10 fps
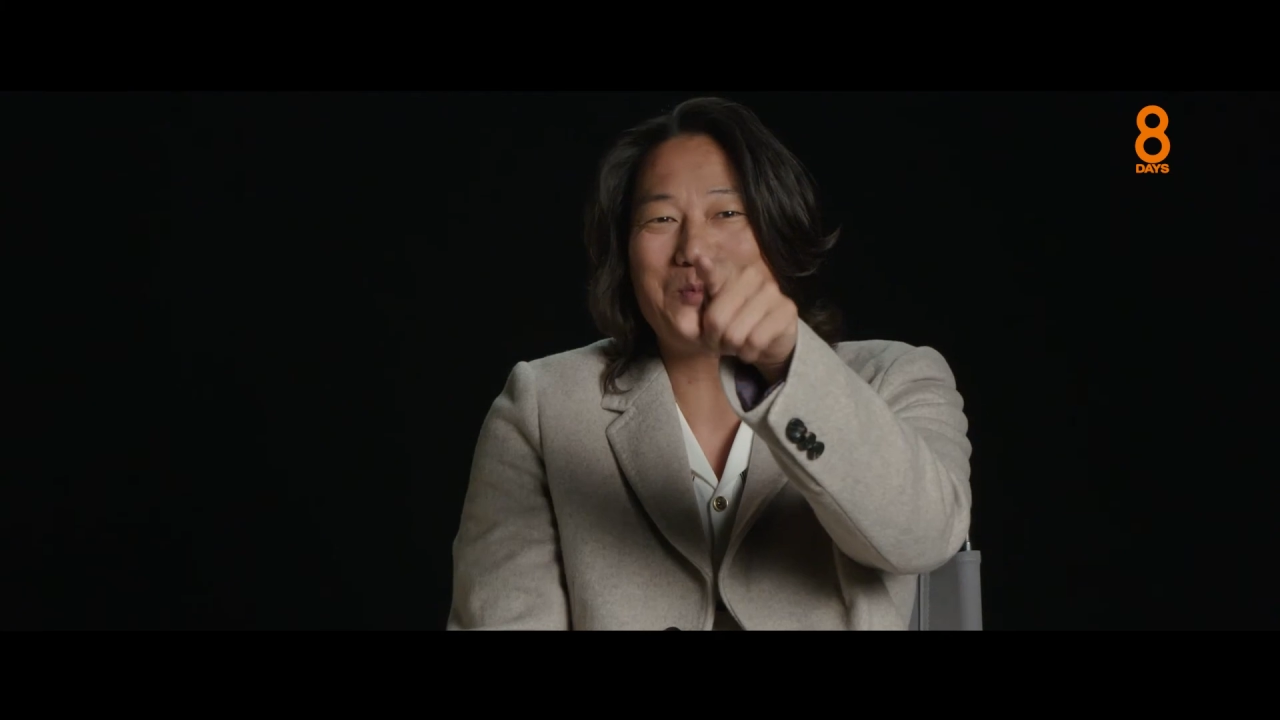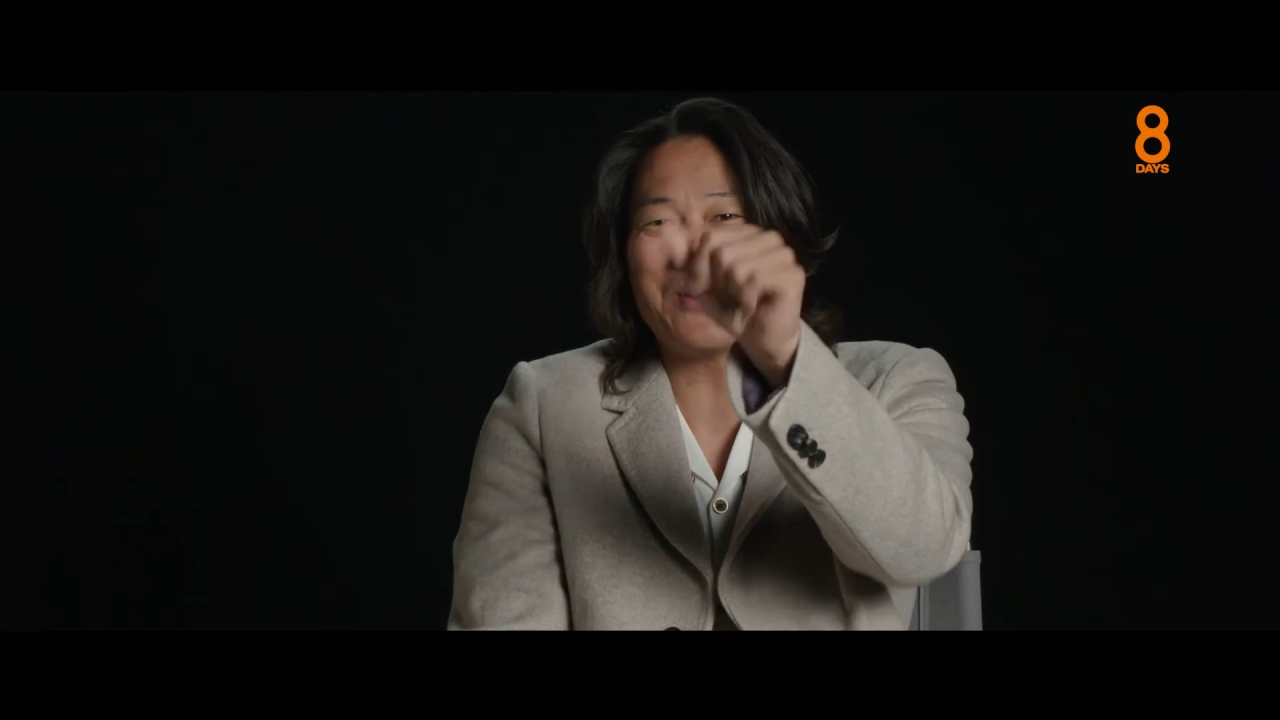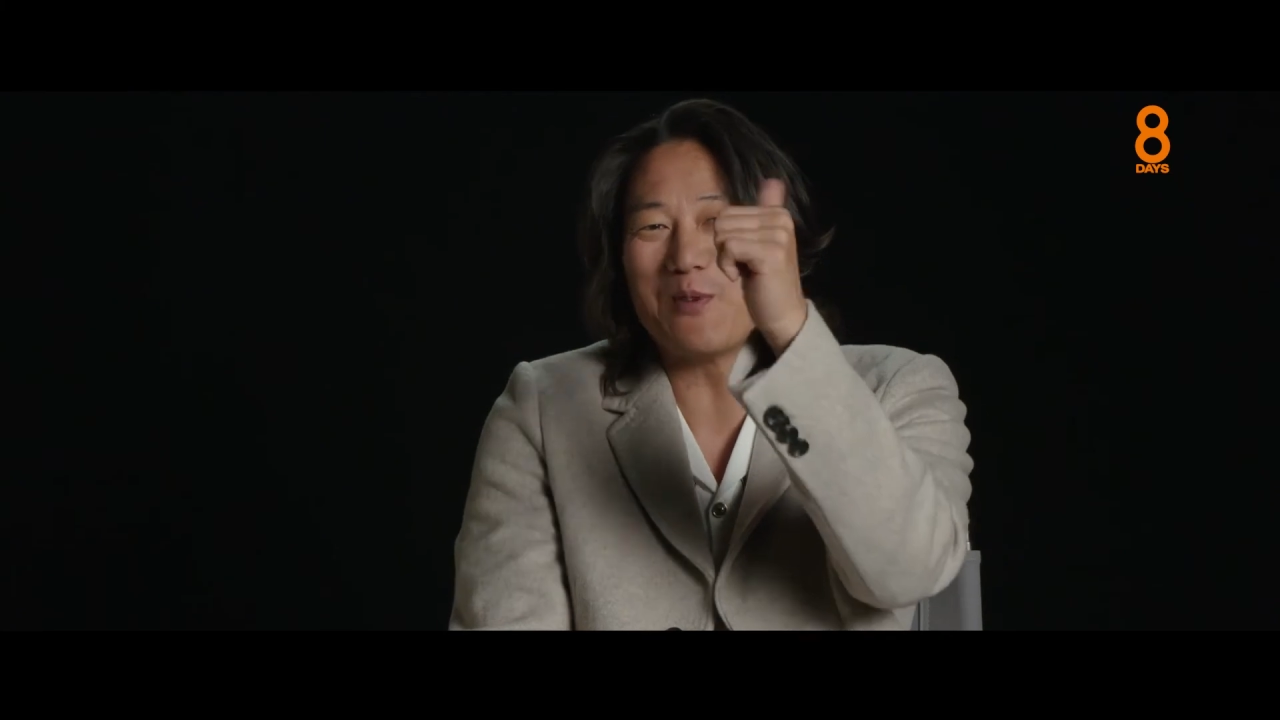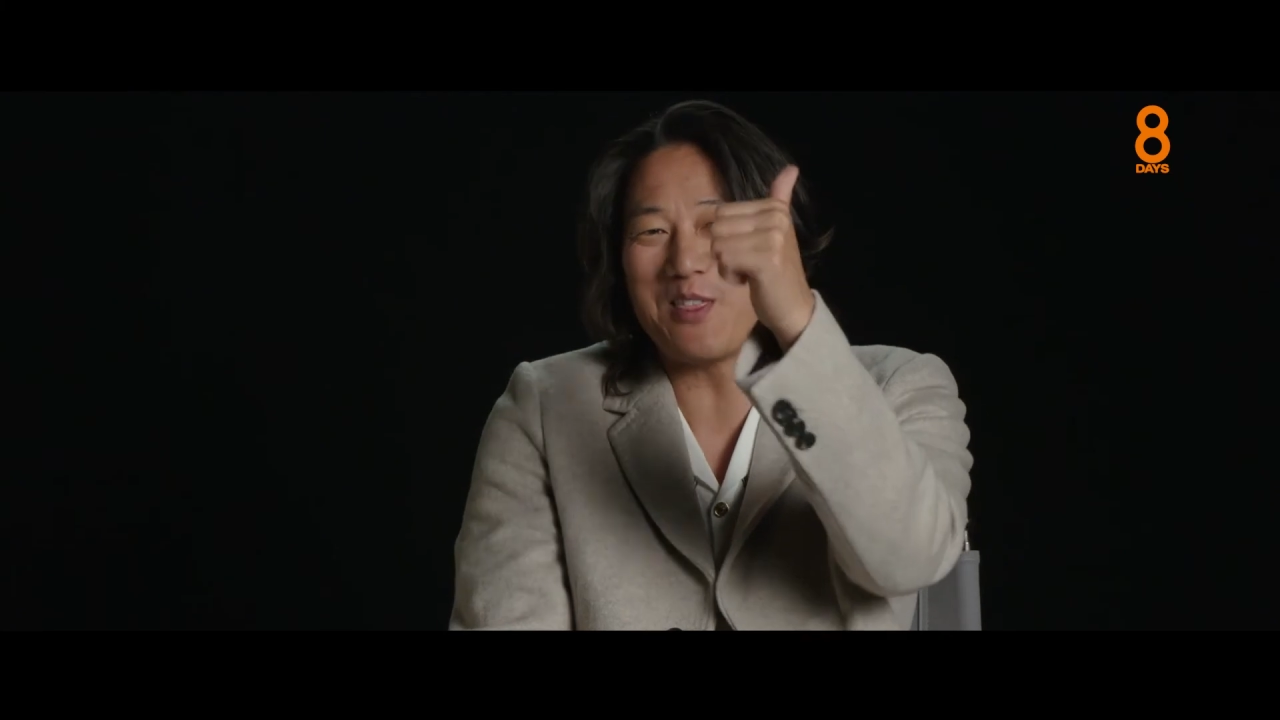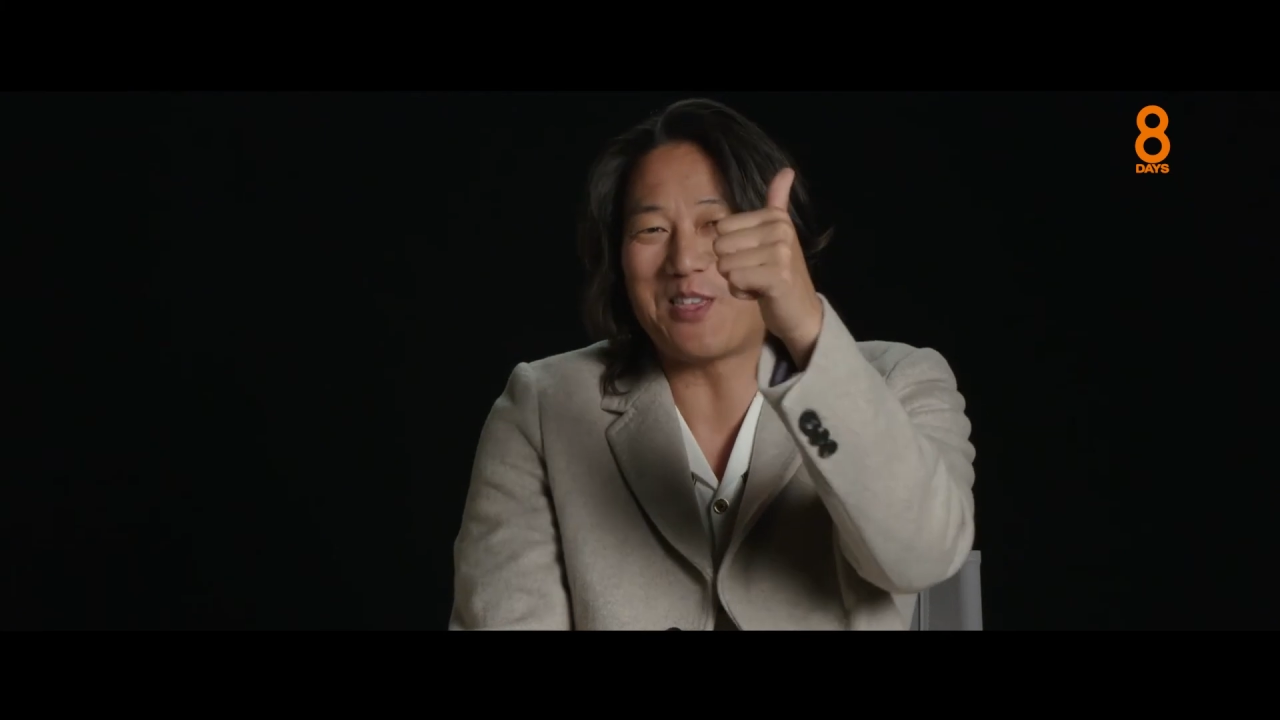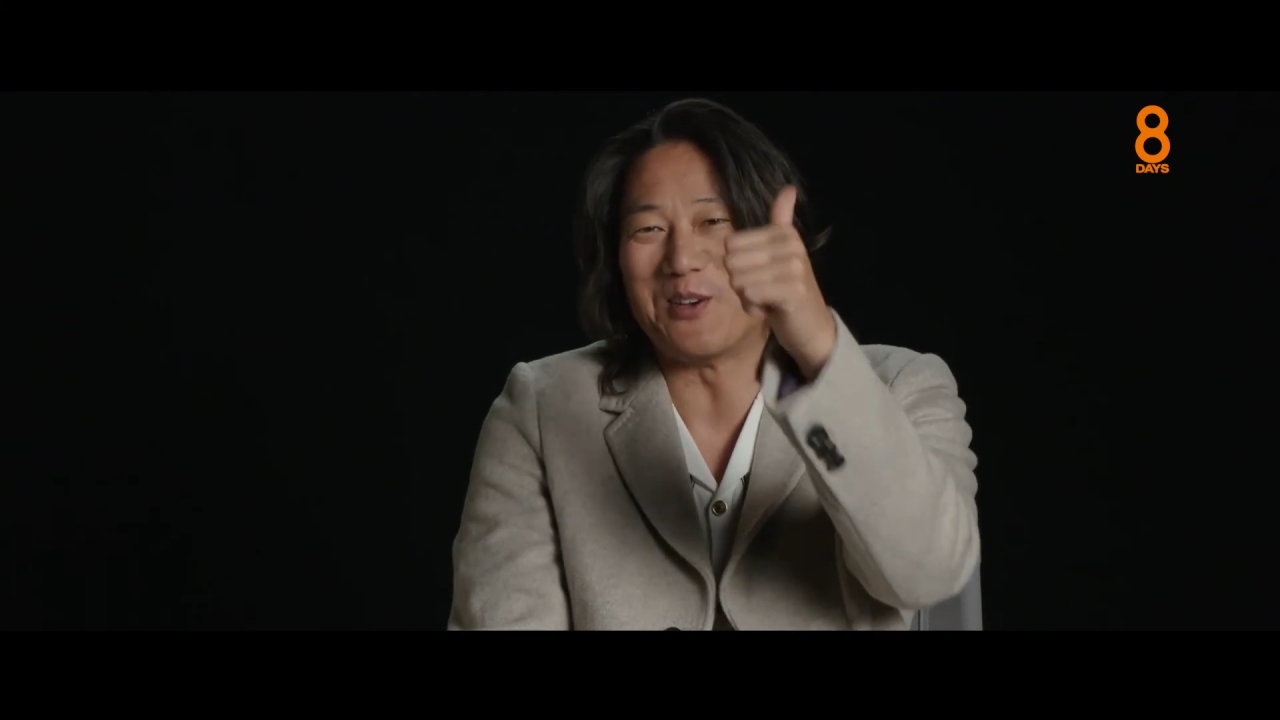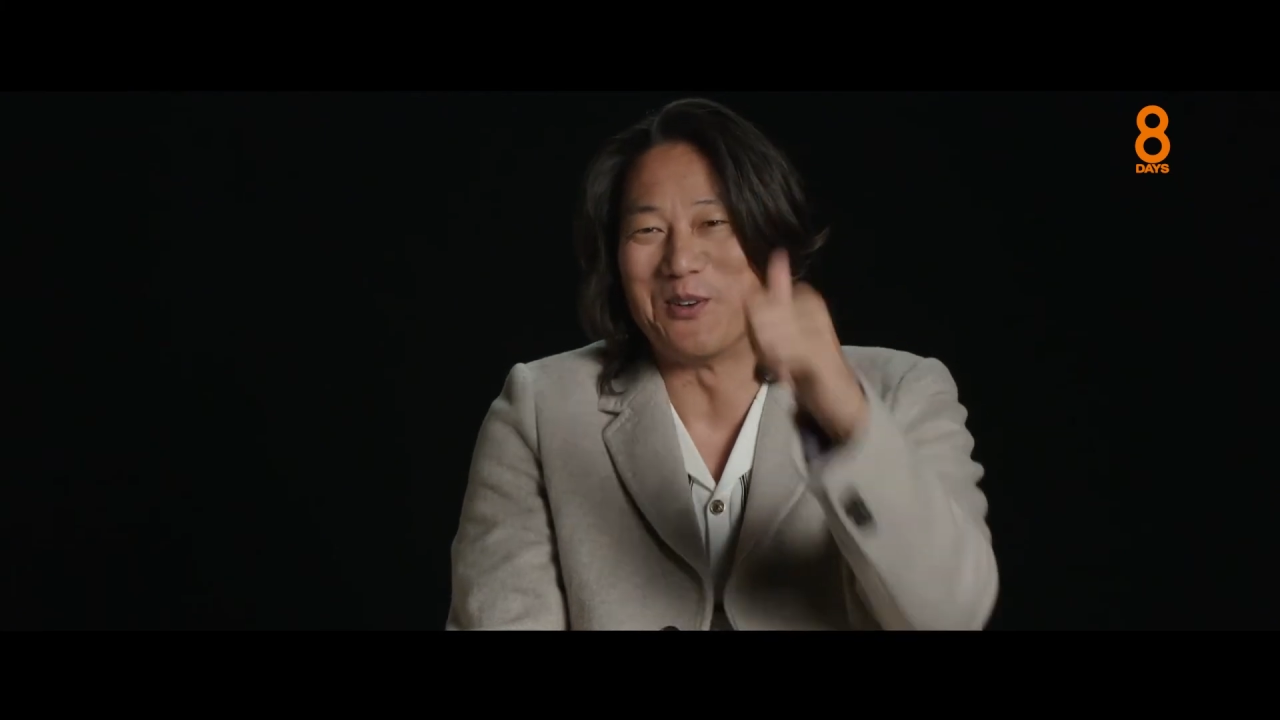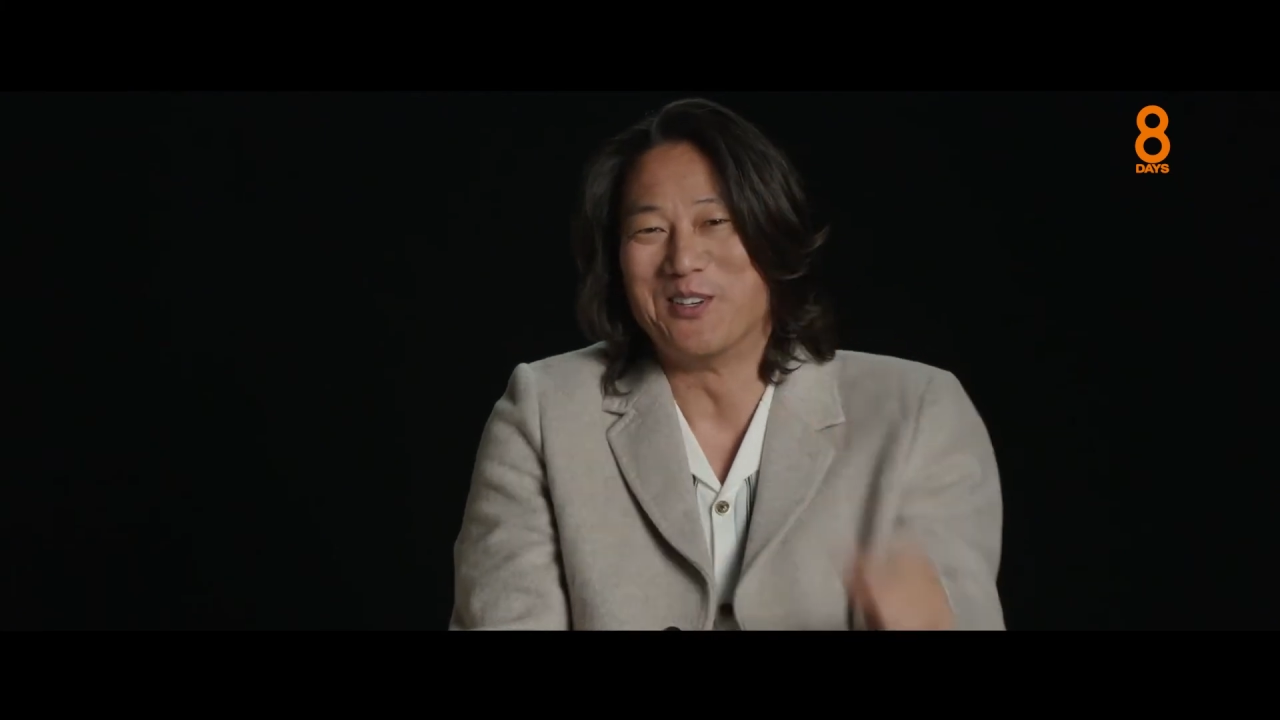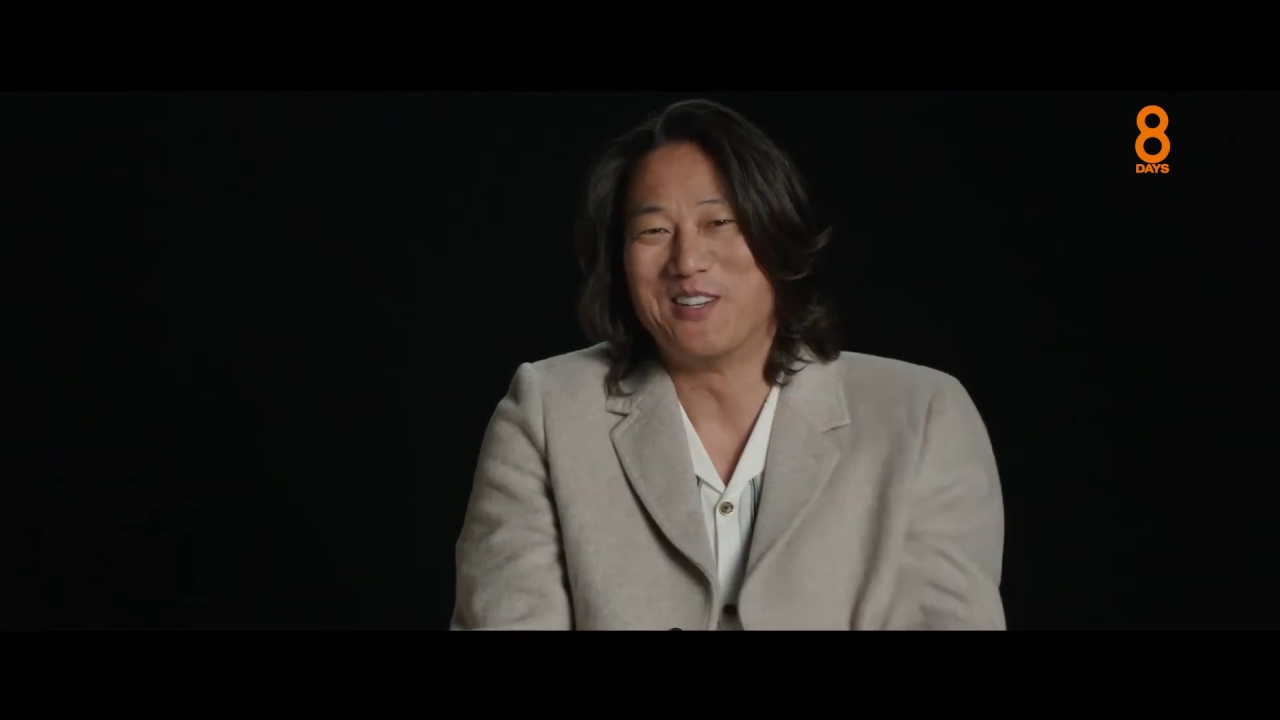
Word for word: be with you.